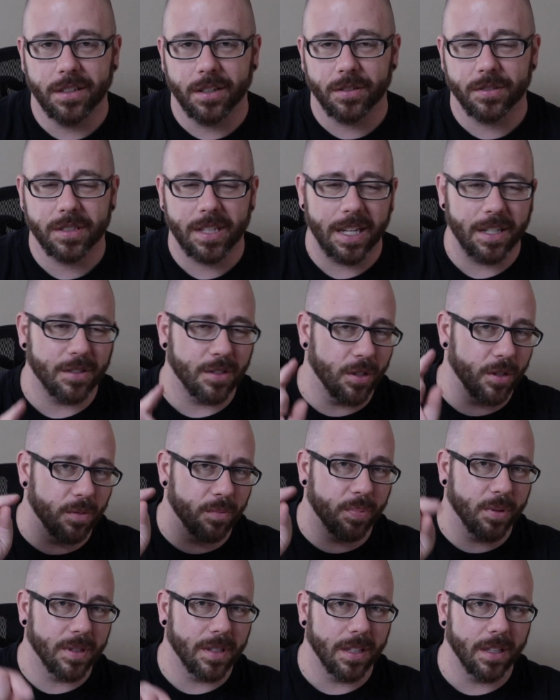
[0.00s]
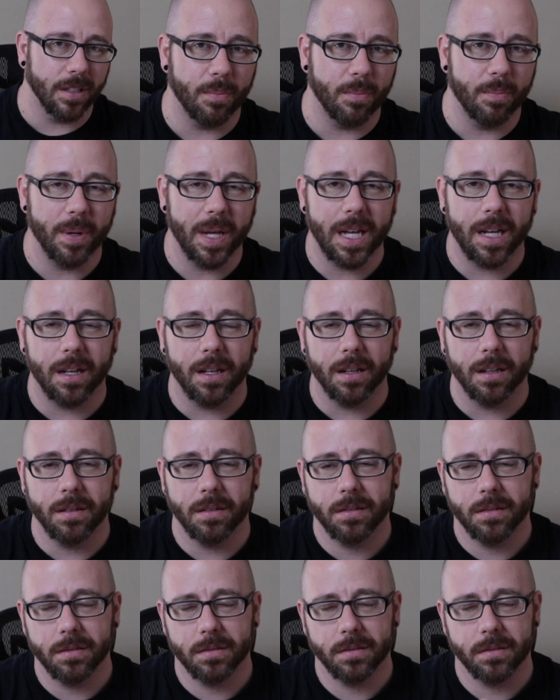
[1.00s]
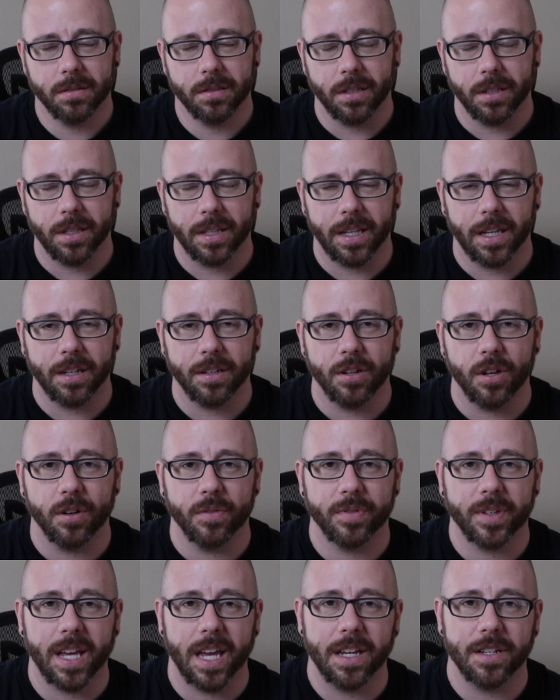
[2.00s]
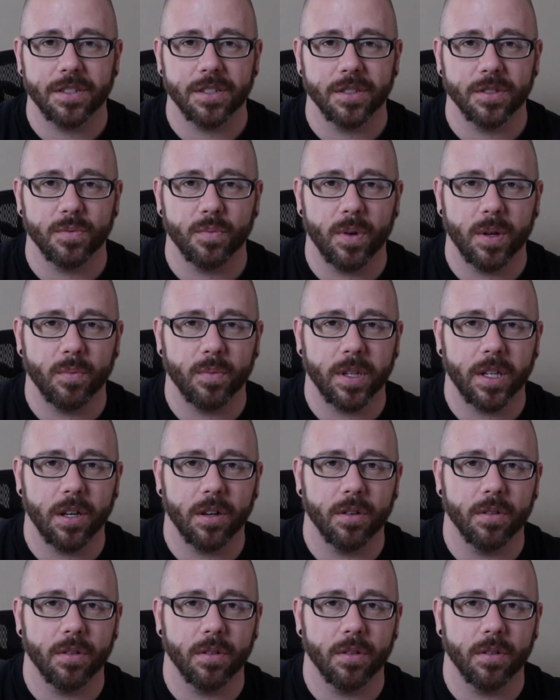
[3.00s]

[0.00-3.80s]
stay tuned, put the bell so you can get notifications when we